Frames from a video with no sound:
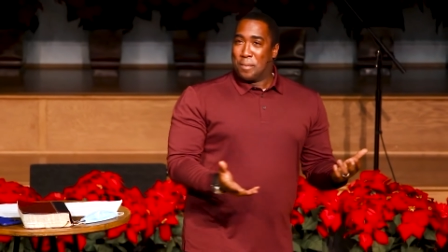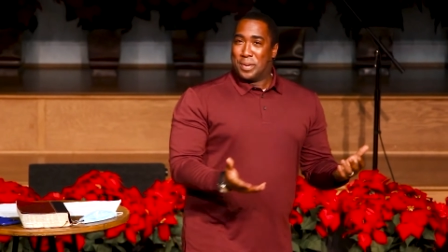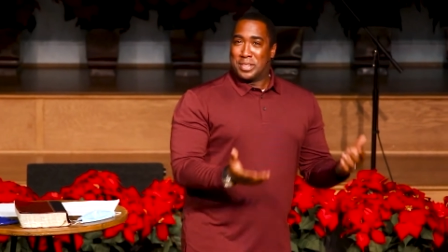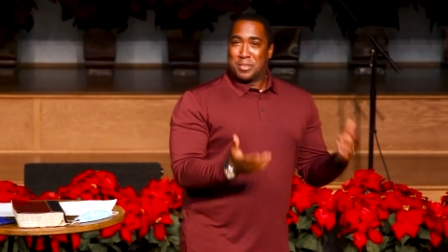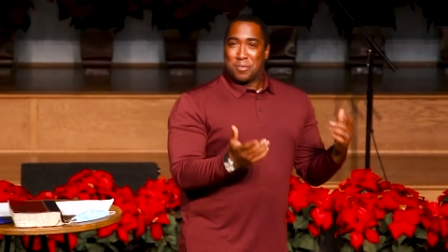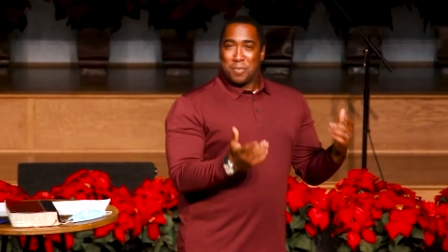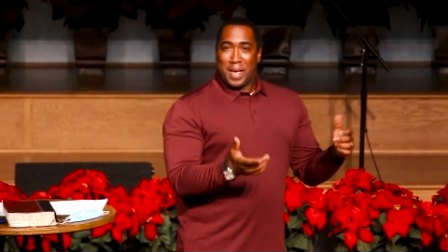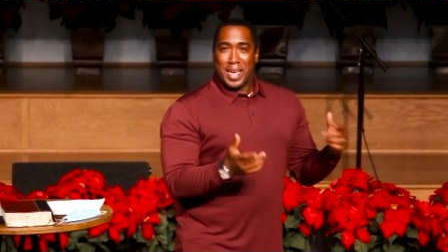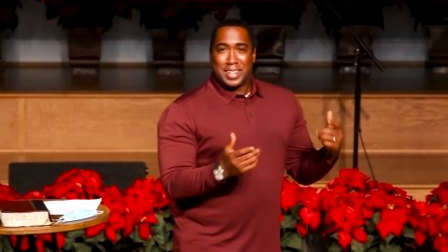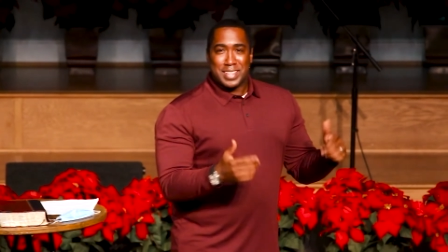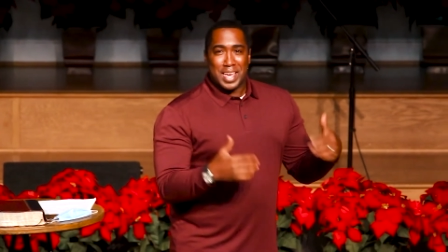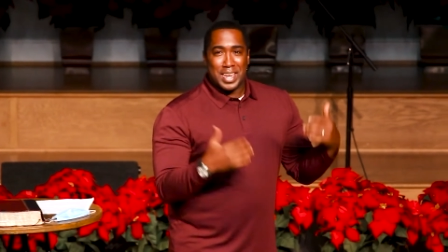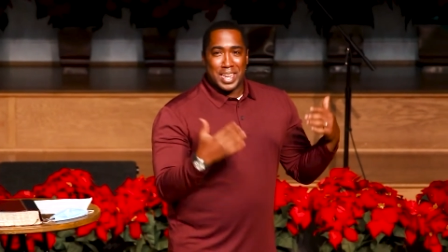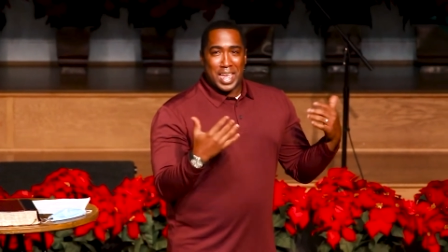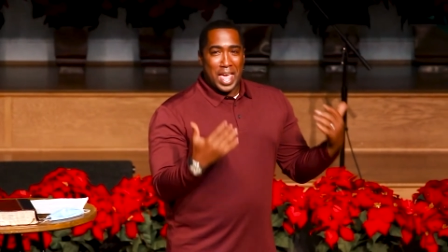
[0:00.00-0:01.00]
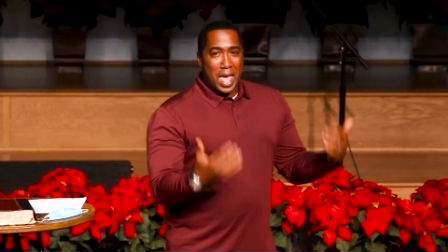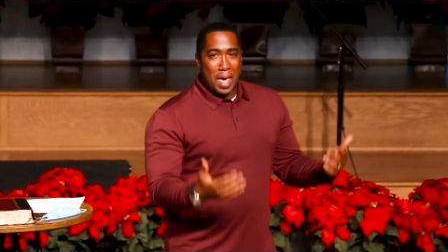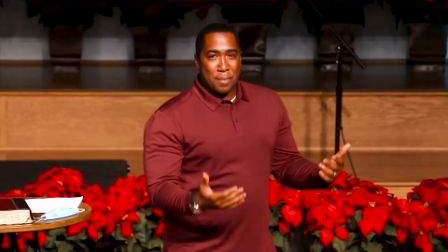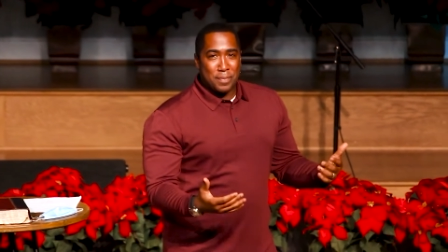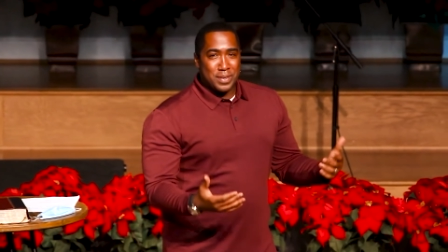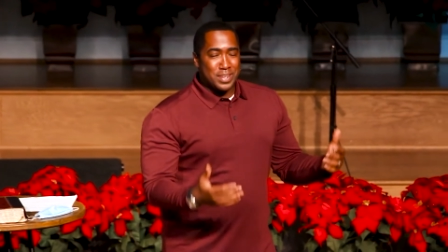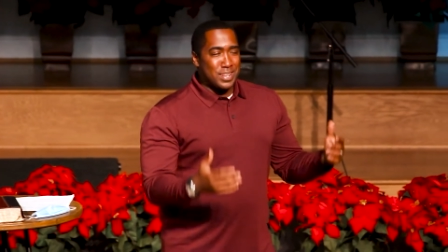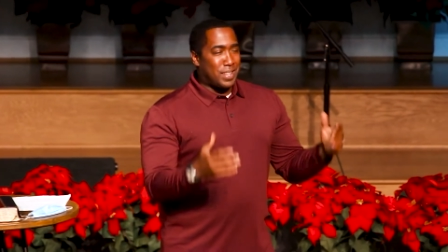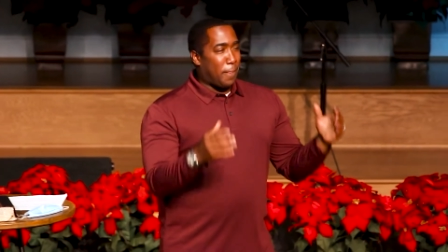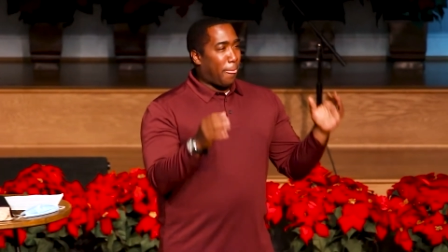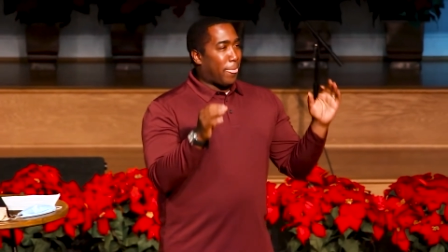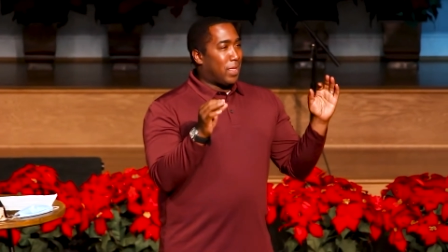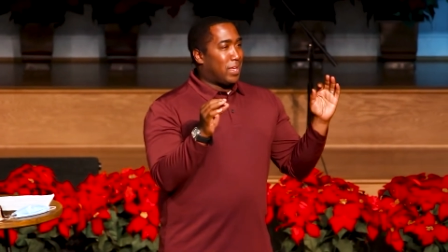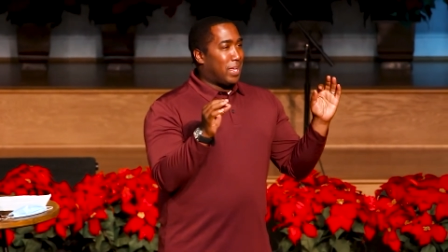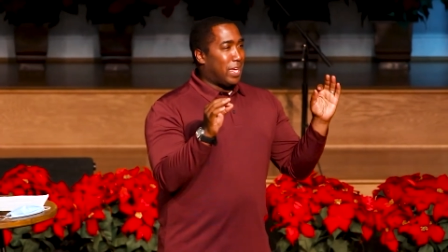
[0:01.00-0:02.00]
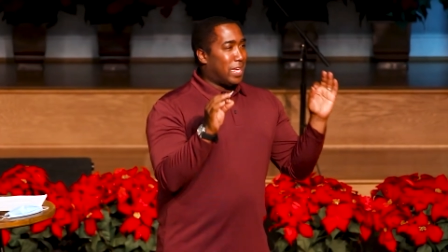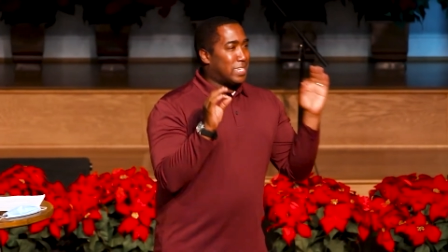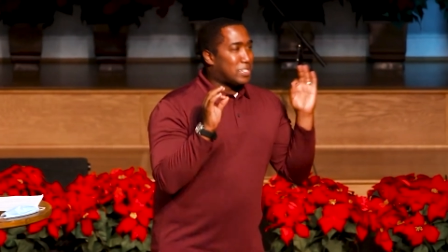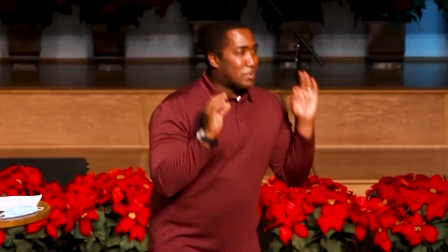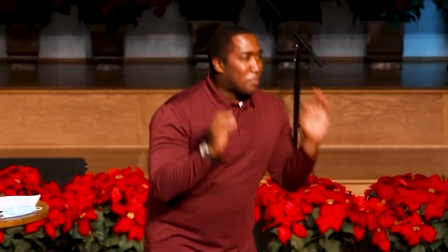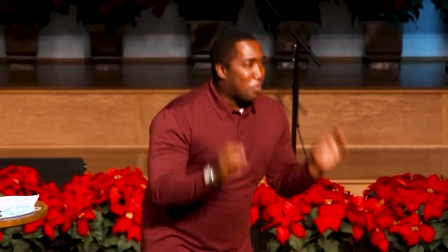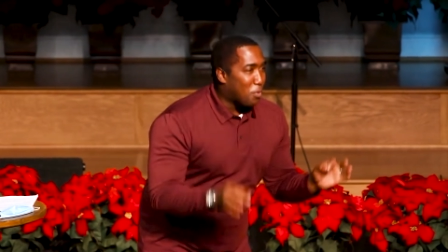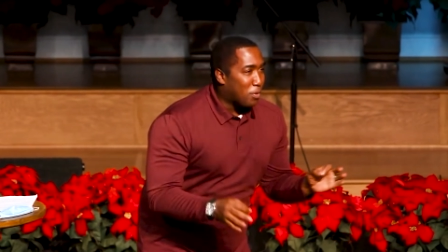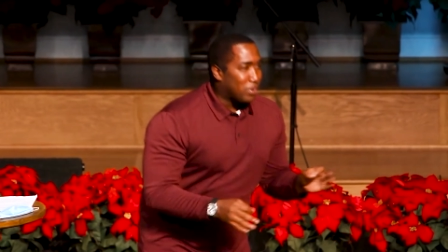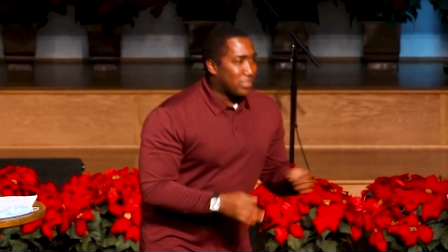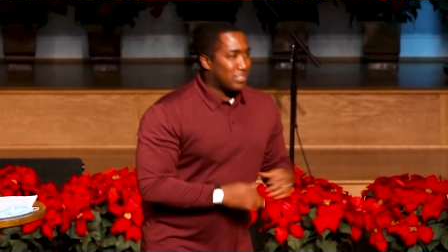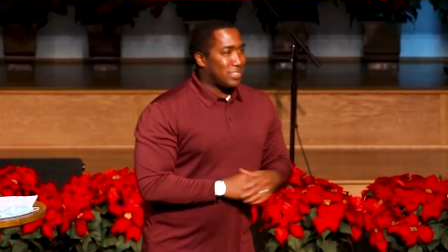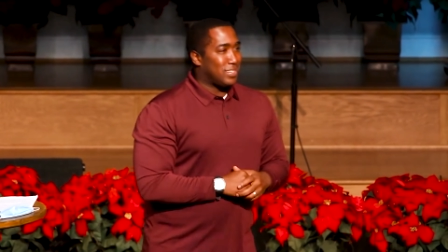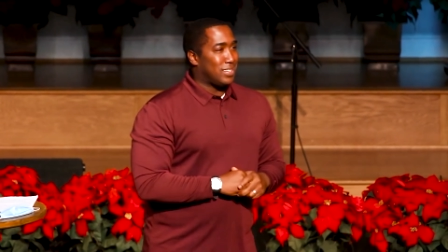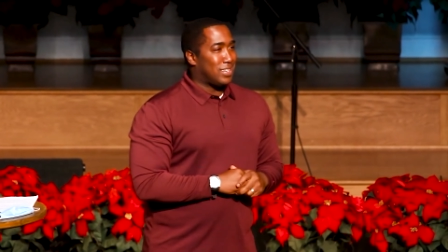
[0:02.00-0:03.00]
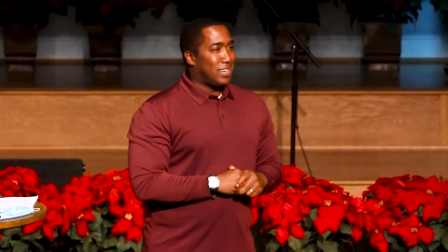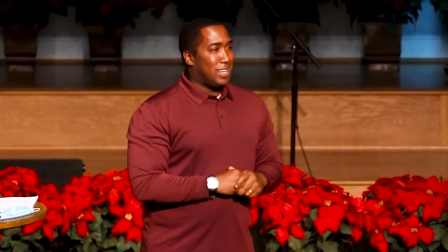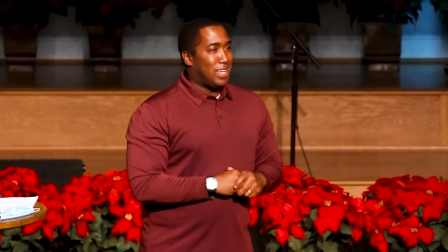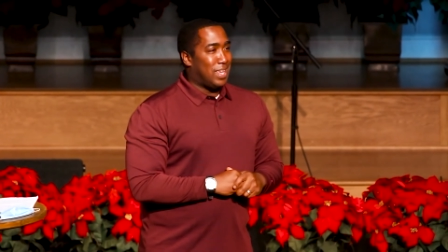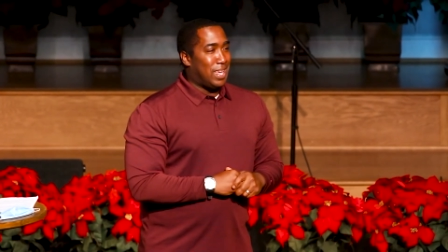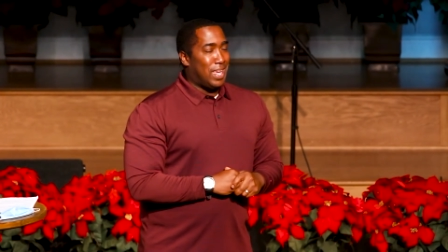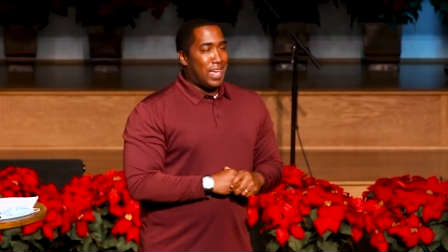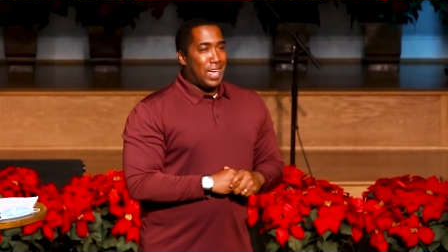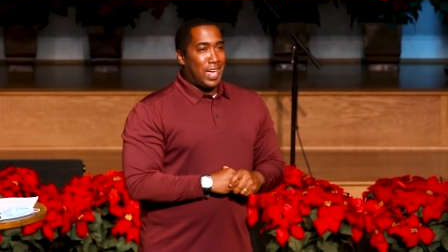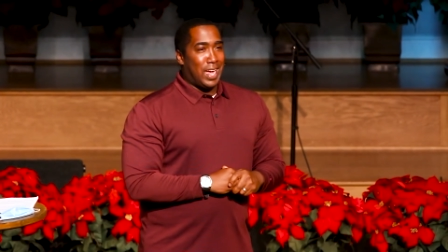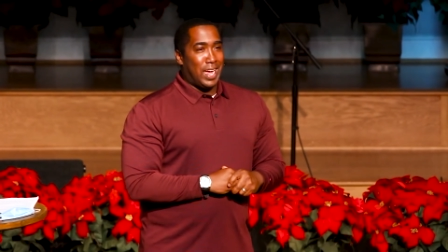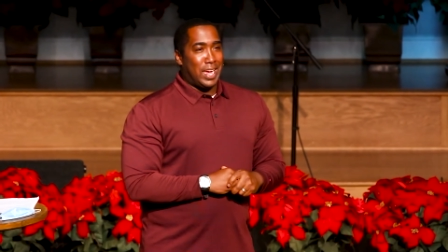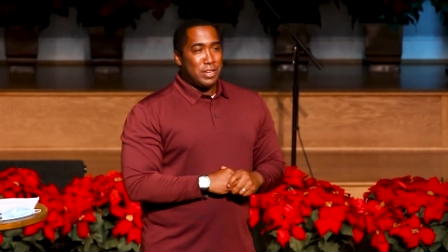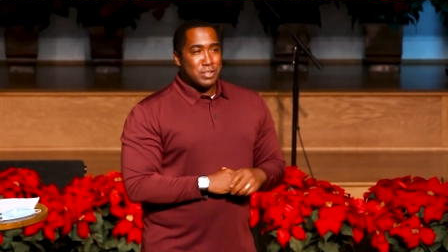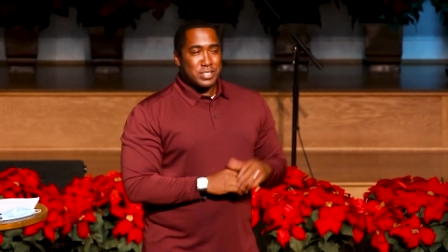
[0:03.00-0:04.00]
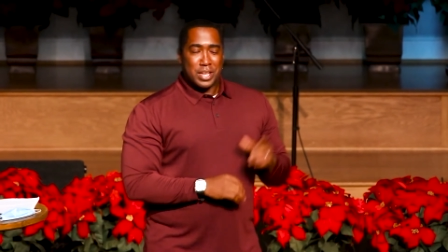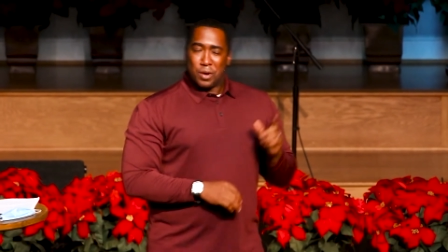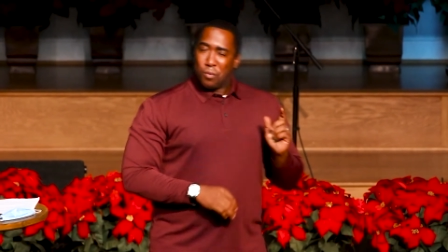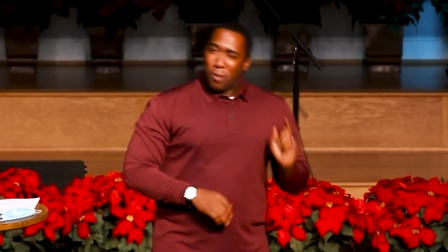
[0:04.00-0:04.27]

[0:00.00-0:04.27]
But the fact that it happened is important. And you say,